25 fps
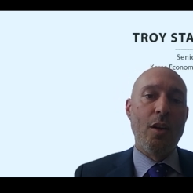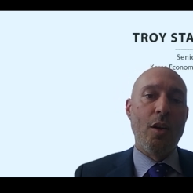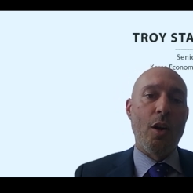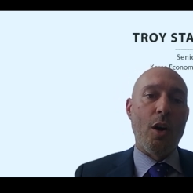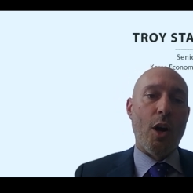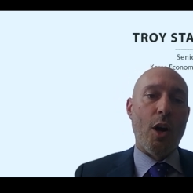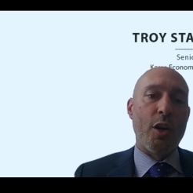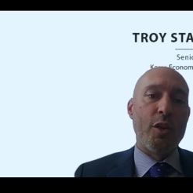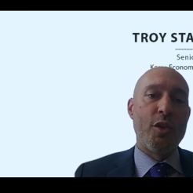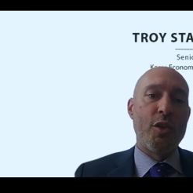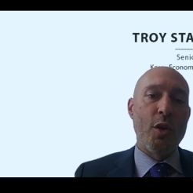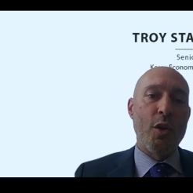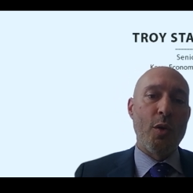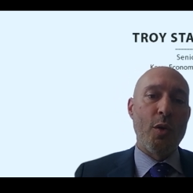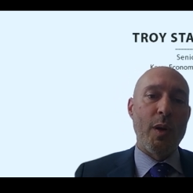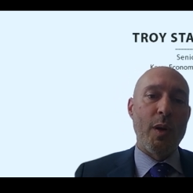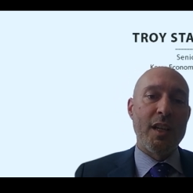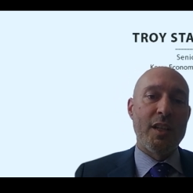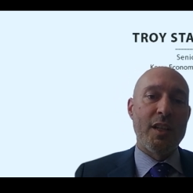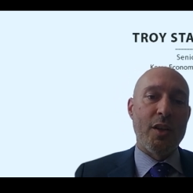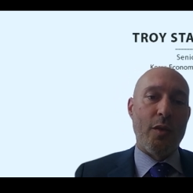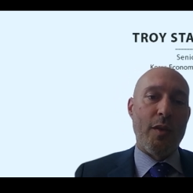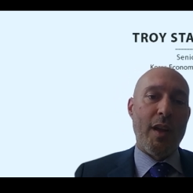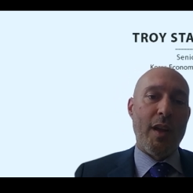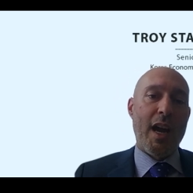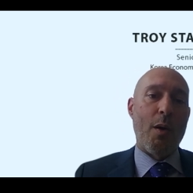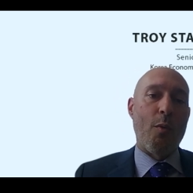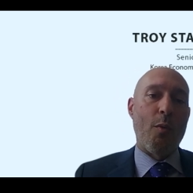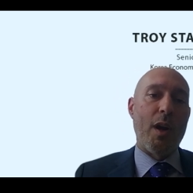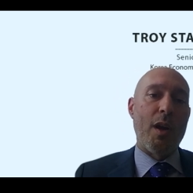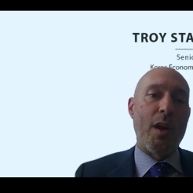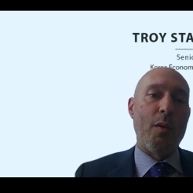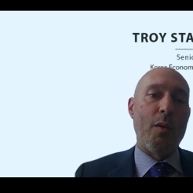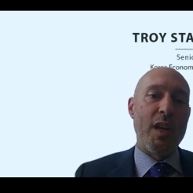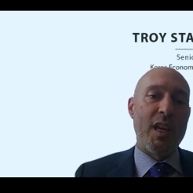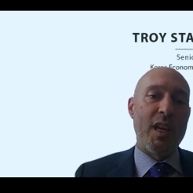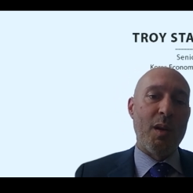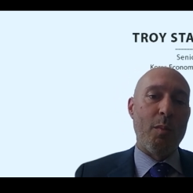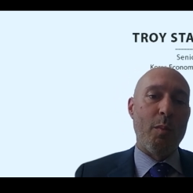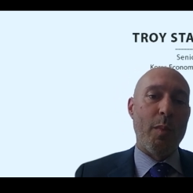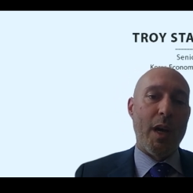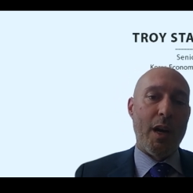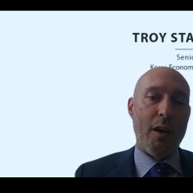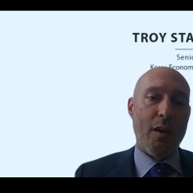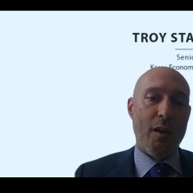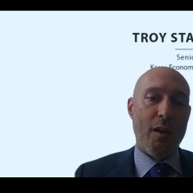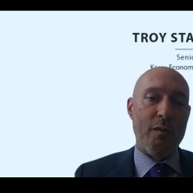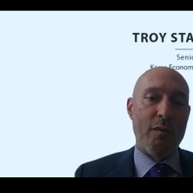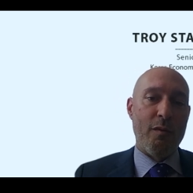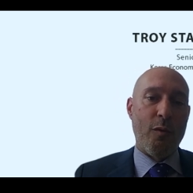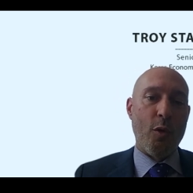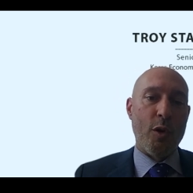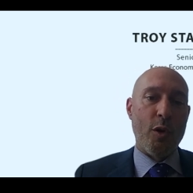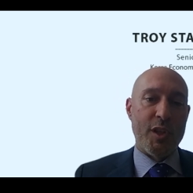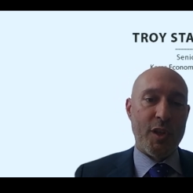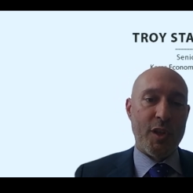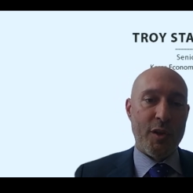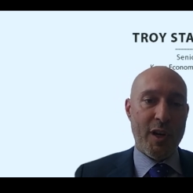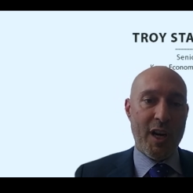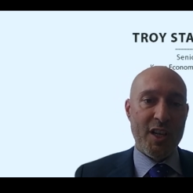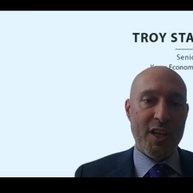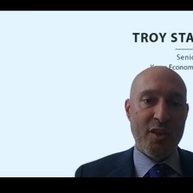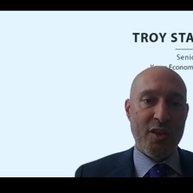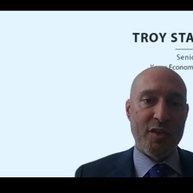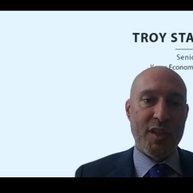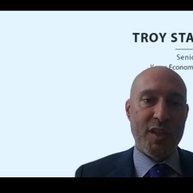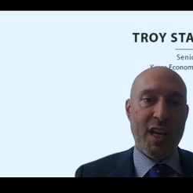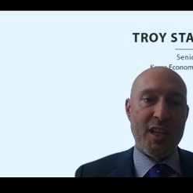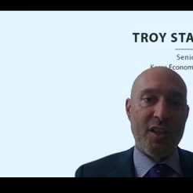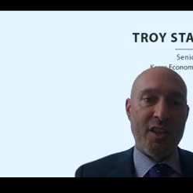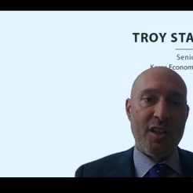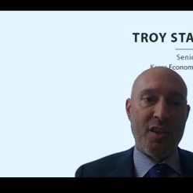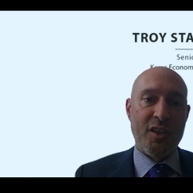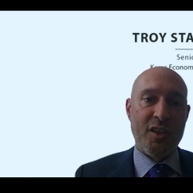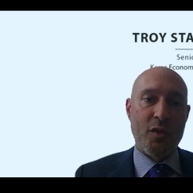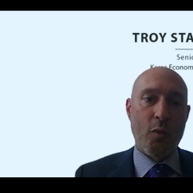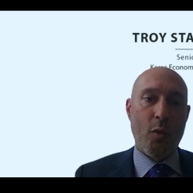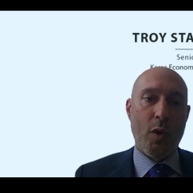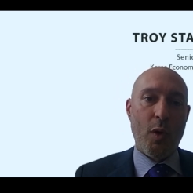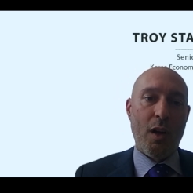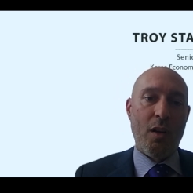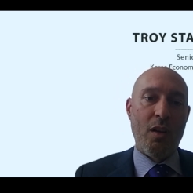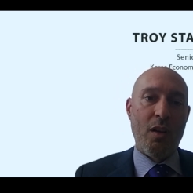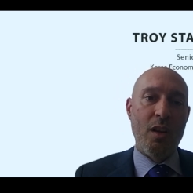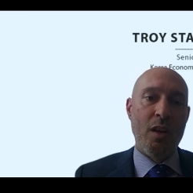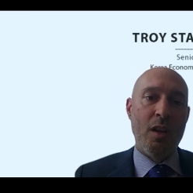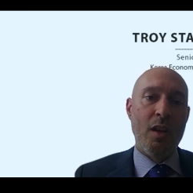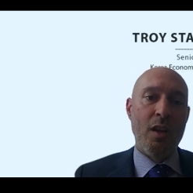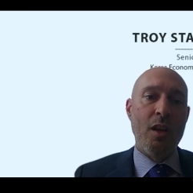are doing, so that way we can better enforce international sanctions as well.